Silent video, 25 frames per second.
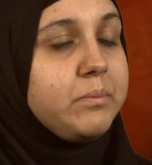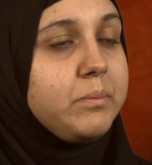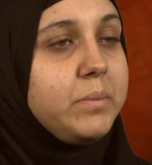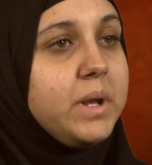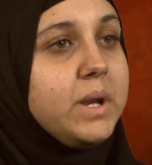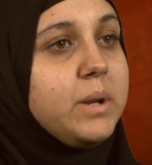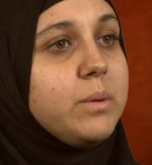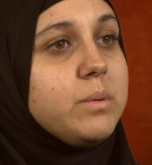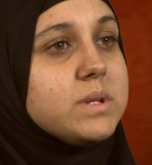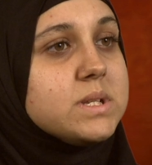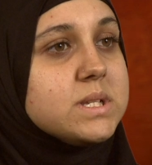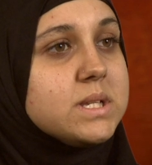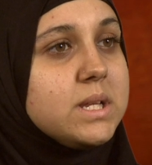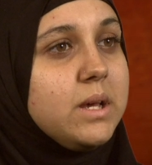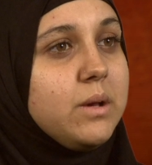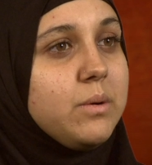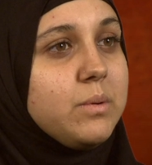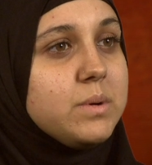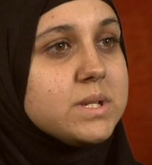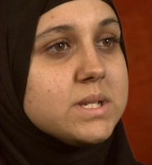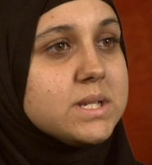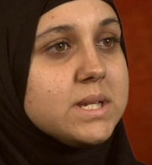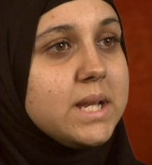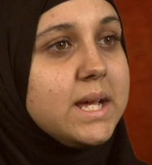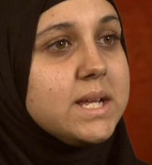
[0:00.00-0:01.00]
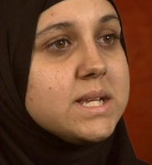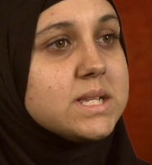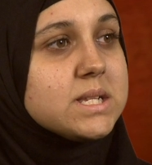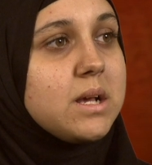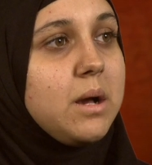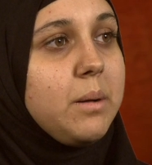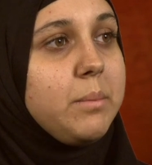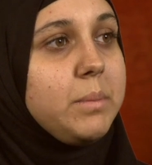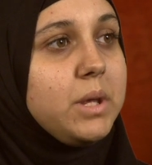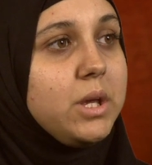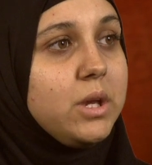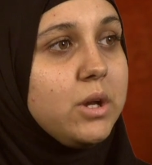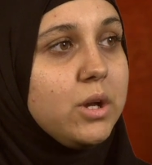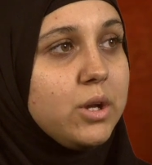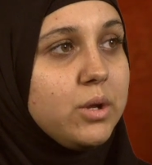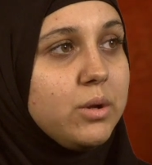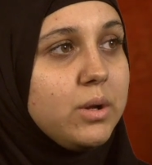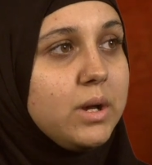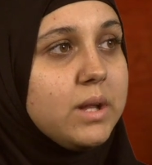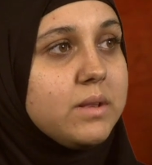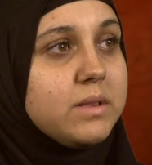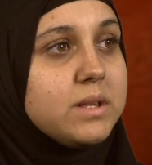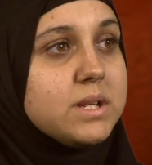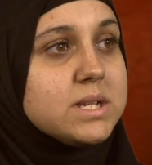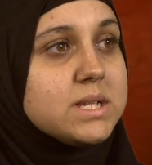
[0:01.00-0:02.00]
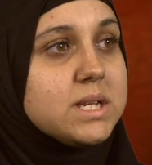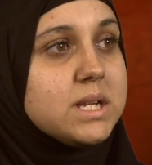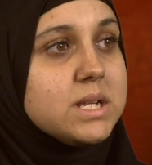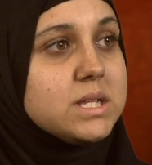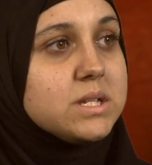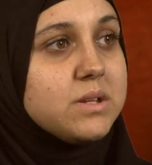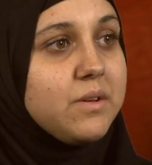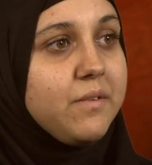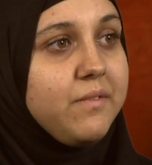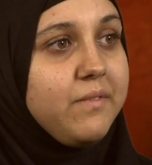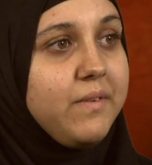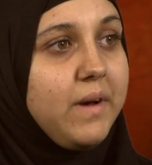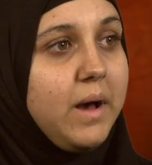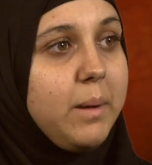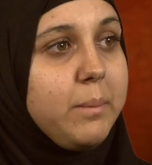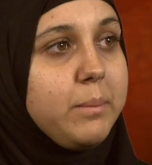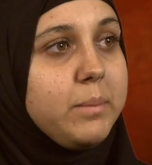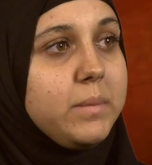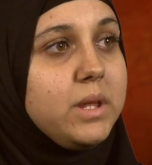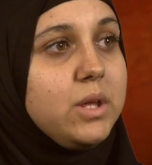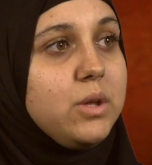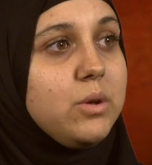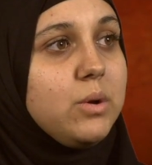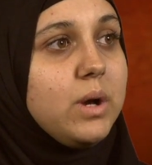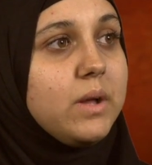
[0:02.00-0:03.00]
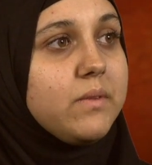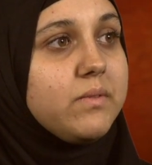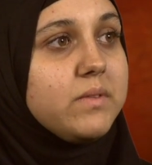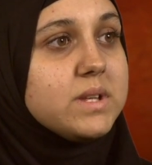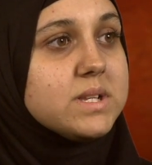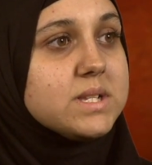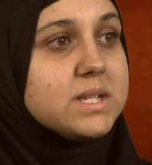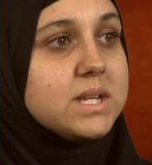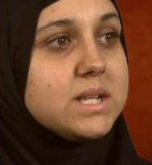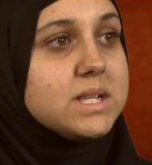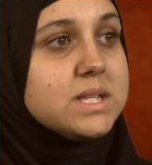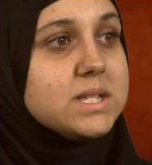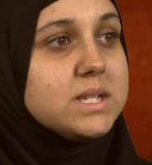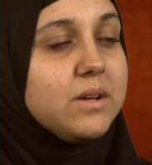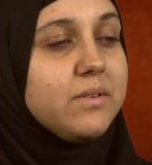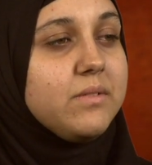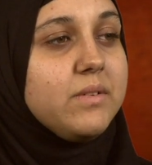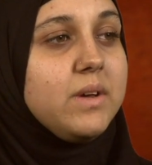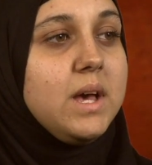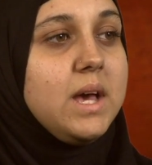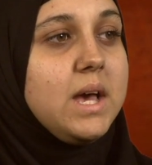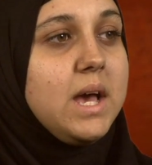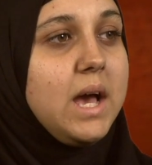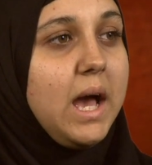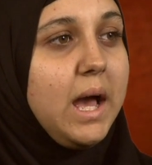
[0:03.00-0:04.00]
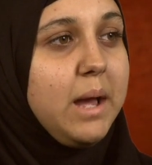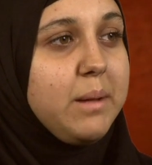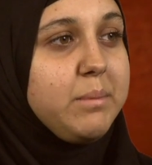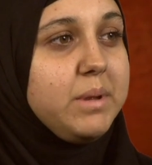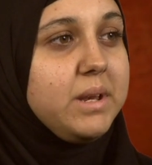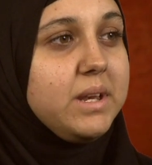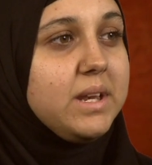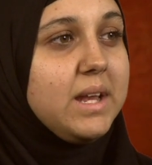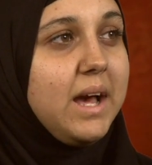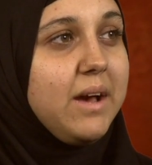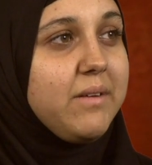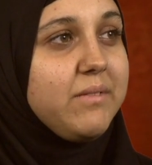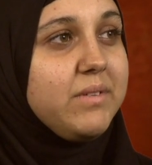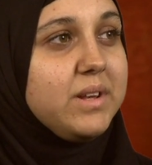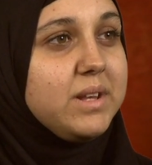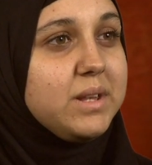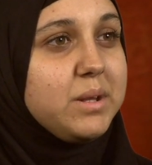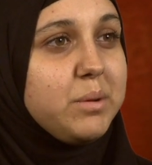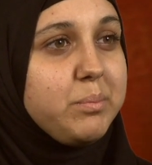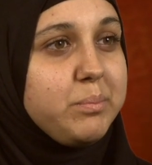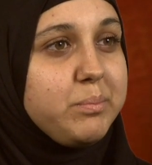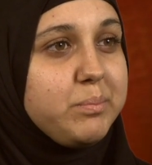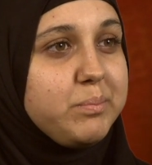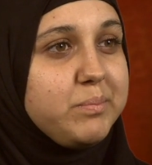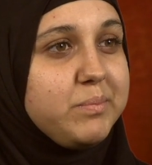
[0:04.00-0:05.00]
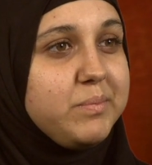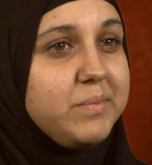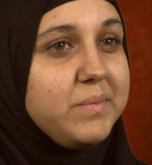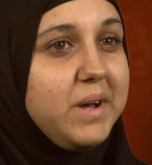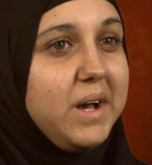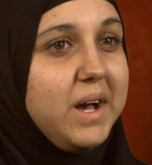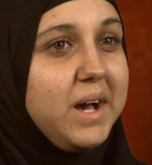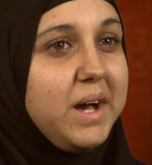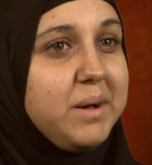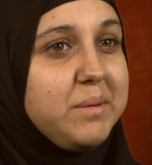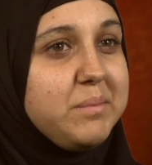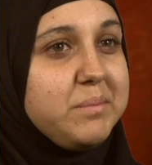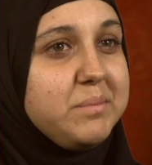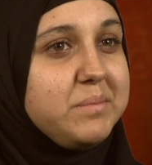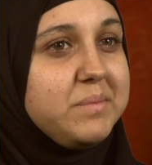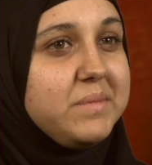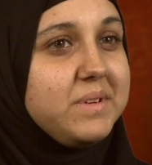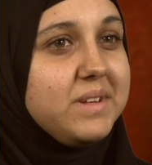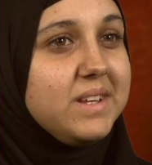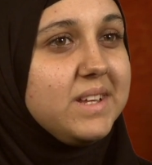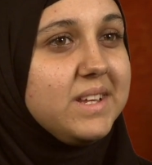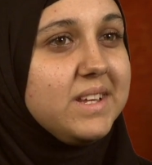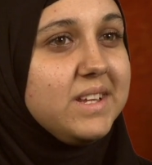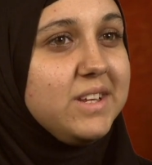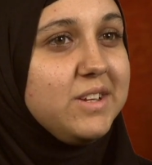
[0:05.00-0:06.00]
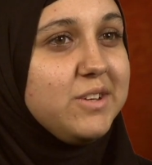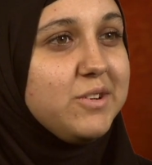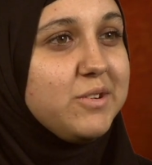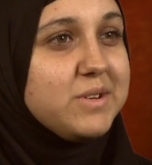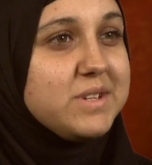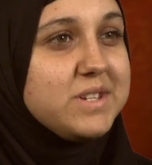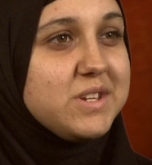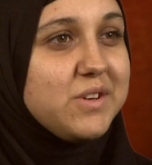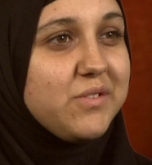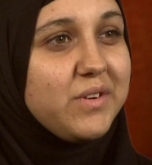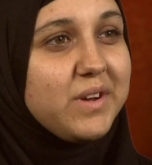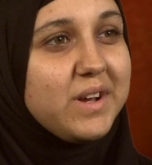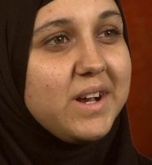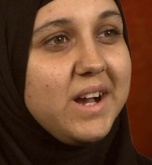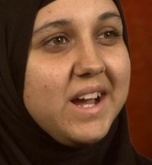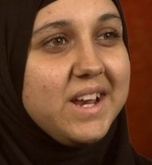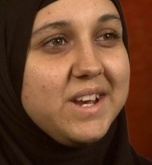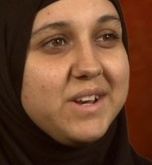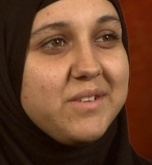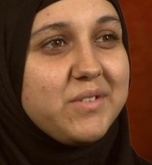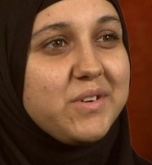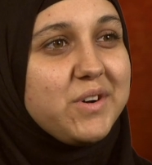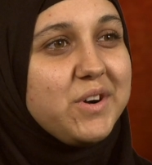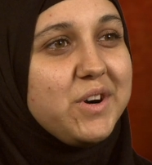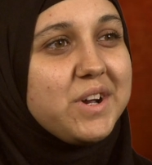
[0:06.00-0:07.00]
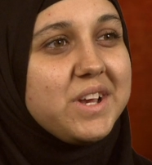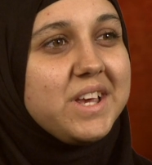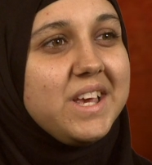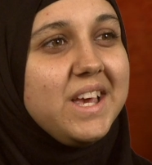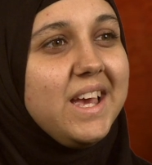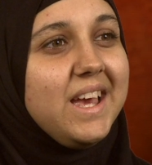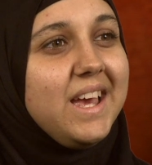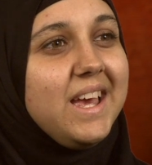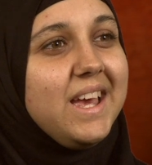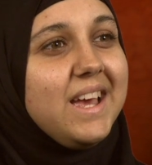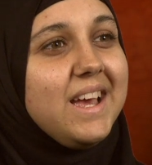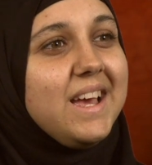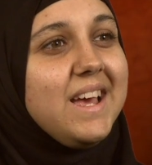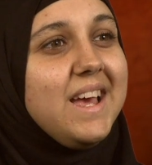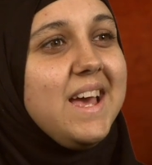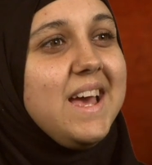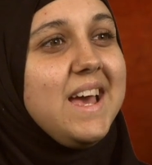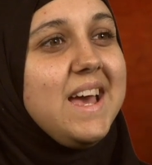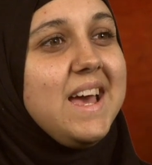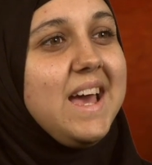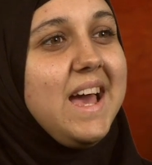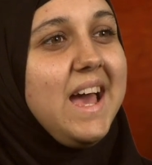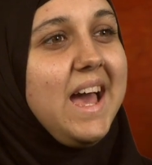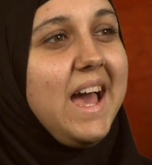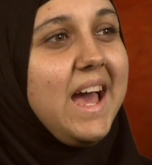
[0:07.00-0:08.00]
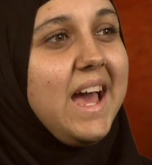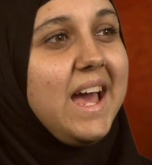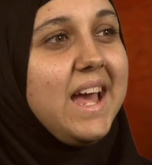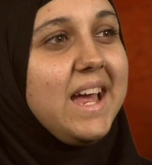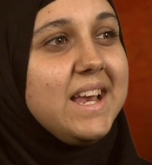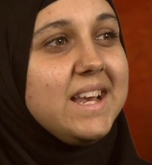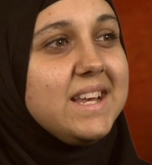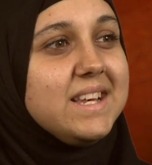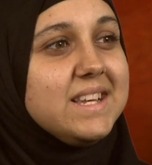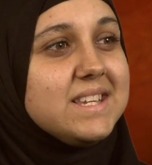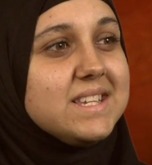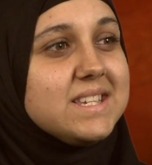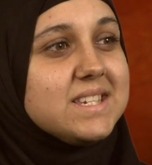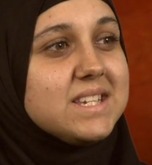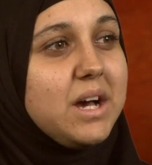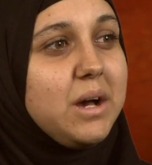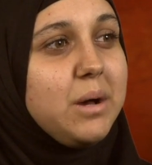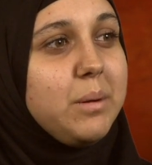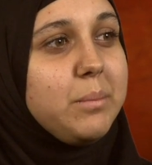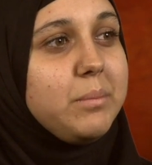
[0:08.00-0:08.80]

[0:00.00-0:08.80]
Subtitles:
But it was nice coming here. You got the sense of family. You got the sense of, having the different kind of cooking and